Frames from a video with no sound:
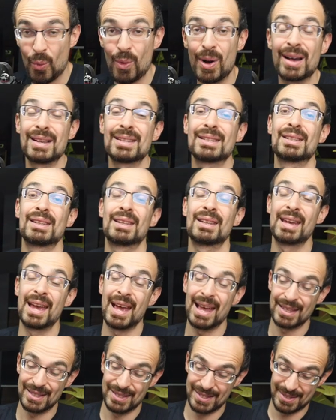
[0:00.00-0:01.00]
once it
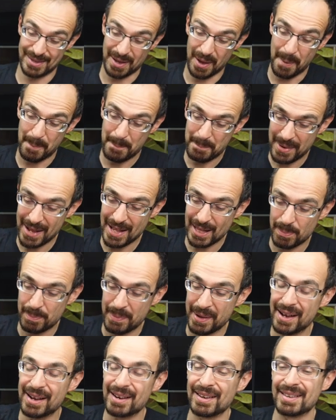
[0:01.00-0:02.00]
gets a bit
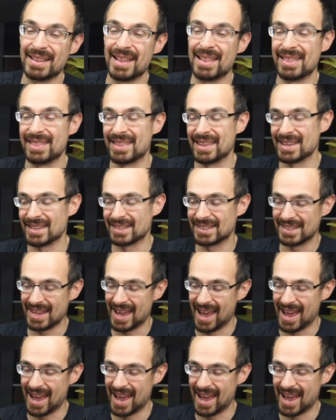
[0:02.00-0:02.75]
bigger than this,